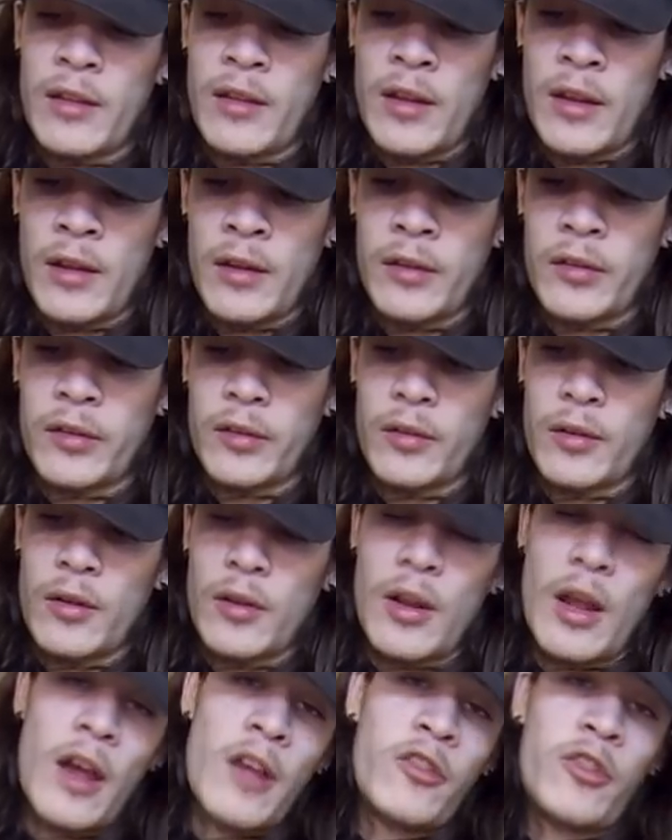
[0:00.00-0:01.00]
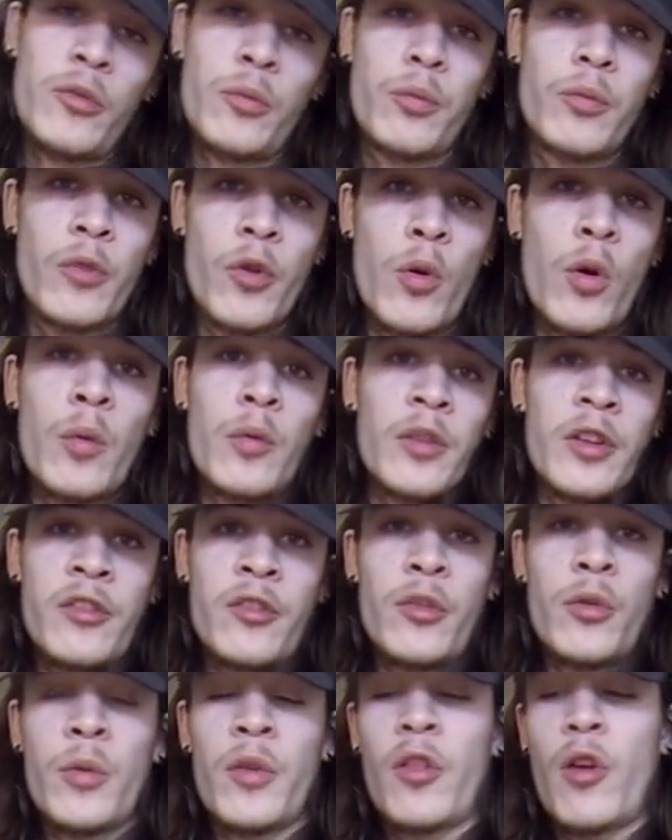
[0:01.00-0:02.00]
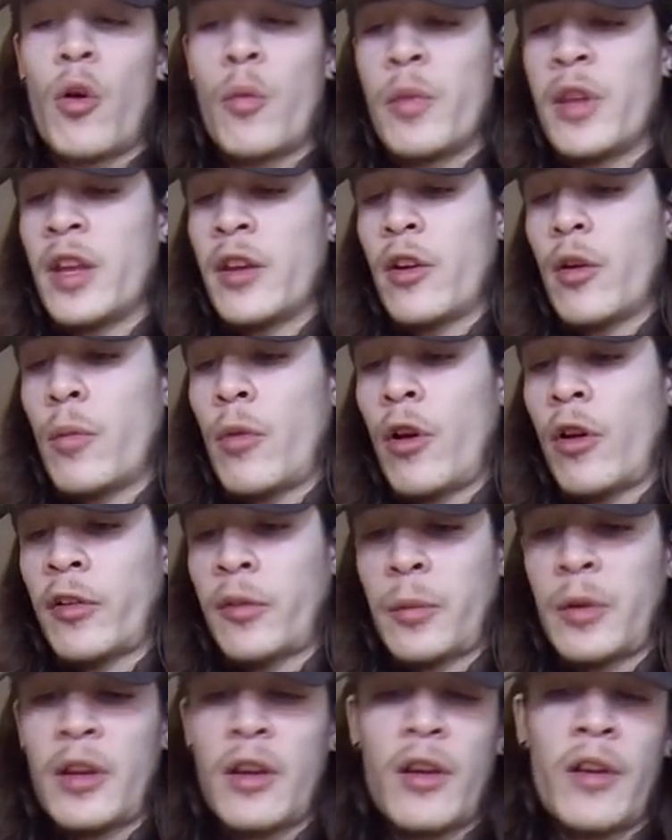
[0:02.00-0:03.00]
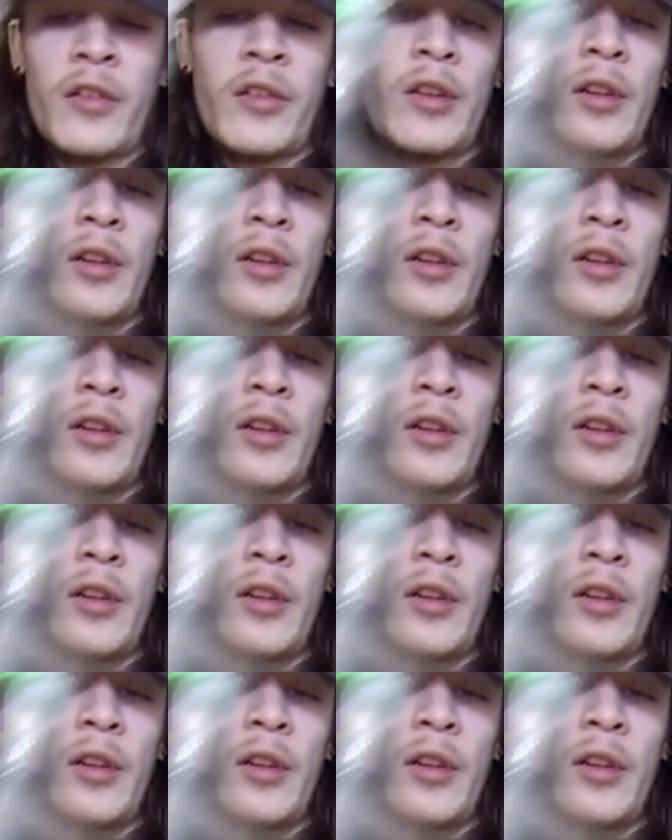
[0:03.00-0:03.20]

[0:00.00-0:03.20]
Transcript: this, as you normally do with all Beaker bongs, because